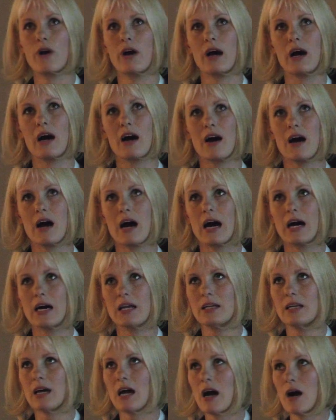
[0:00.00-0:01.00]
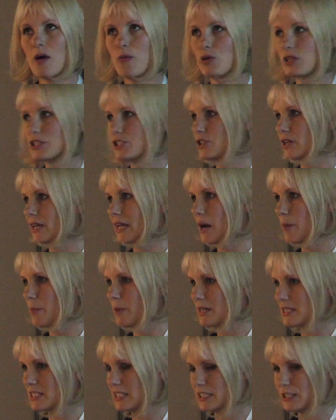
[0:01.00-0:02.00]
and what is the
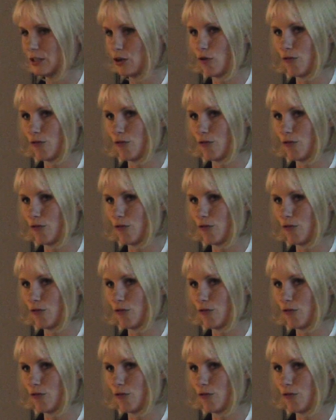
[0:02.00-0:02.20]
capacity